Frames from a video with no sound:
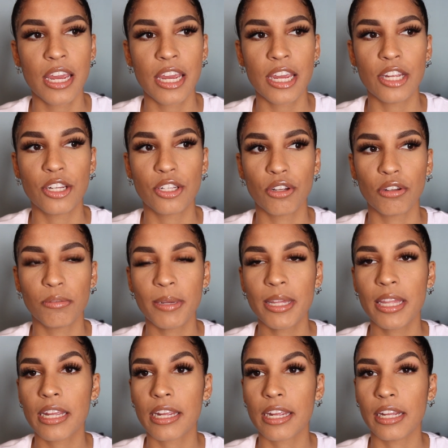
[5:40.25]
He told me
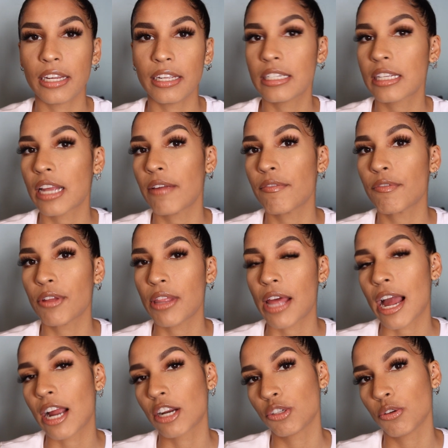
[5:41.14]
the healing time for
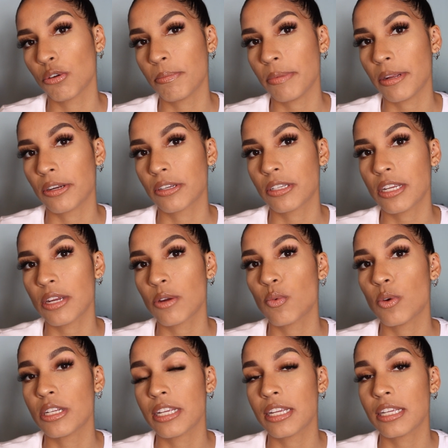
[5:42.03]
the actual piercing
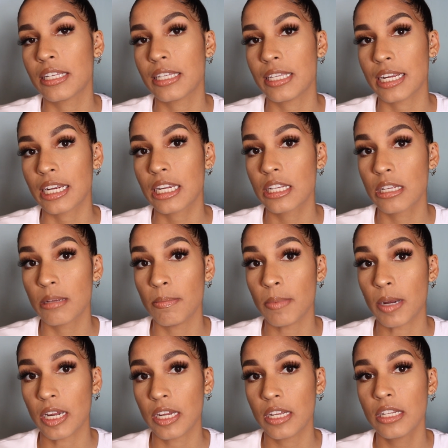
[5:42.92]
was six
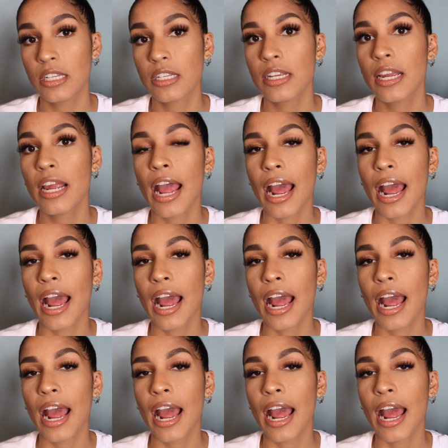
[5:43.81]
months